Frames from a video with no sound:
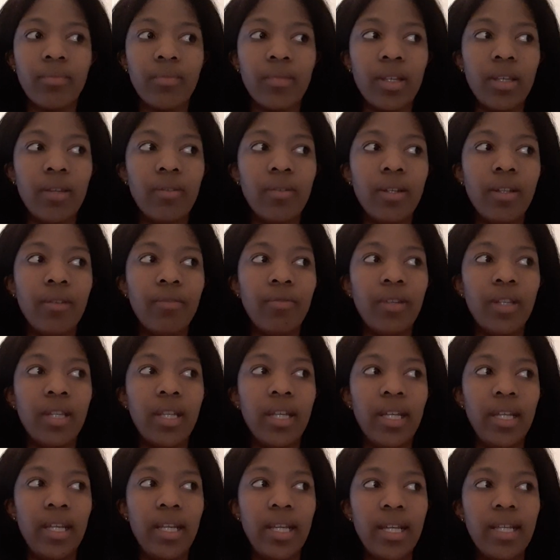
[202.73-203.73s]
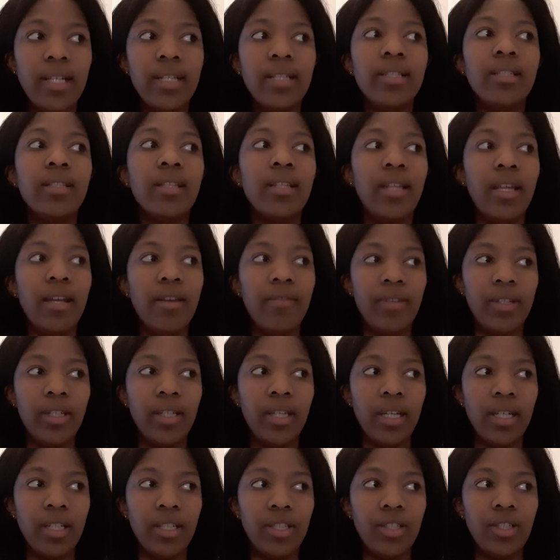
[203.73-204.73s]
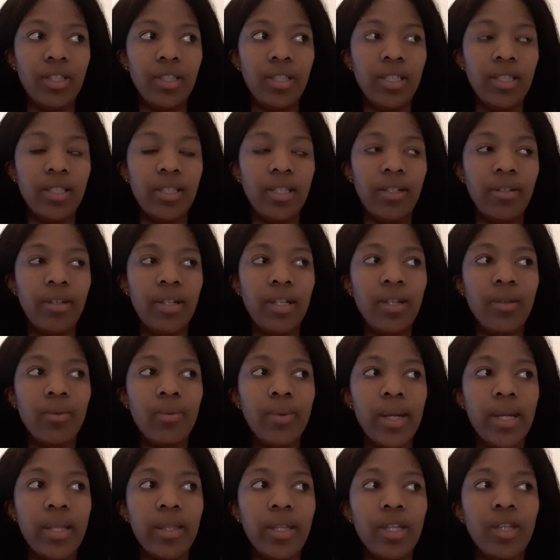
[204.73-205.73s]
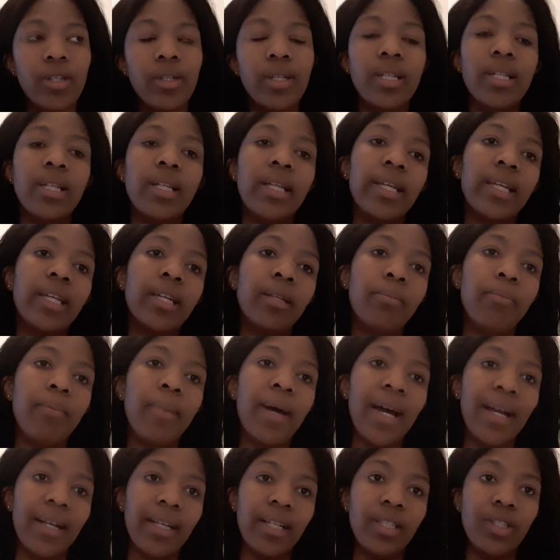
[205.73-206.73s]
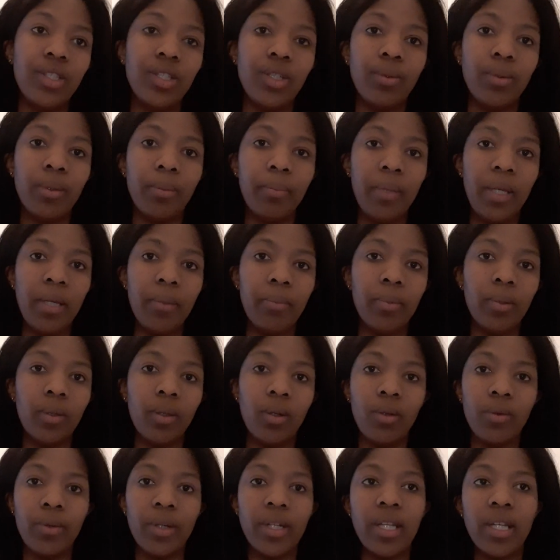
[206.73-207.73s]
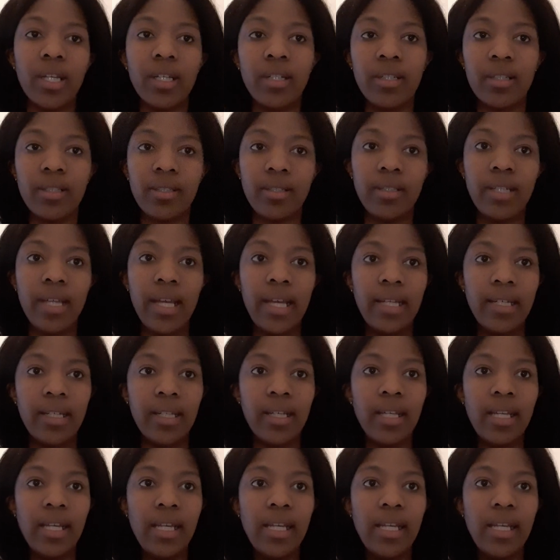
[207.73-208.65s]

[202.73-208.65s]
even if it is the navigation, is there any way that you can link it back into what people already understand